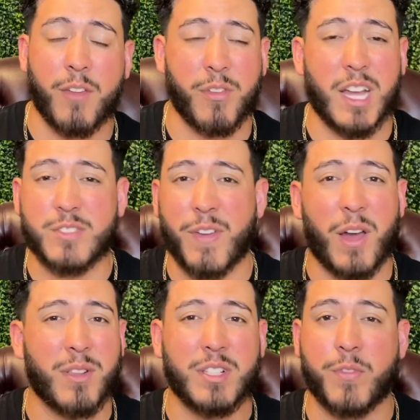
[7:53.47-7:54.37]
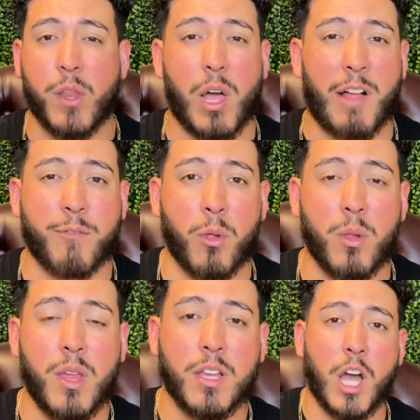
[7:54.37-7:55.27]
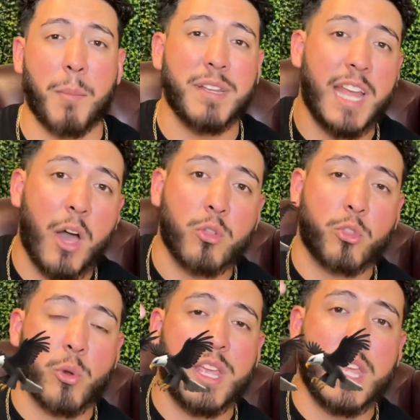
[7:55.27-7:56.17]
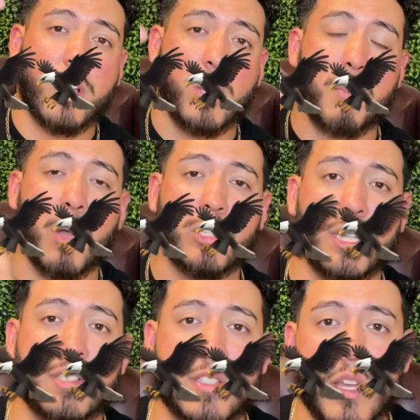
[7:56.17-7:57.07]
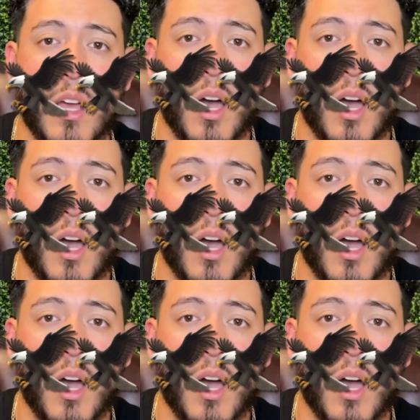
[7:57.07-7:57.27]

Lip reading: If you guys found this video helpful, comment down 3 eagle emojis,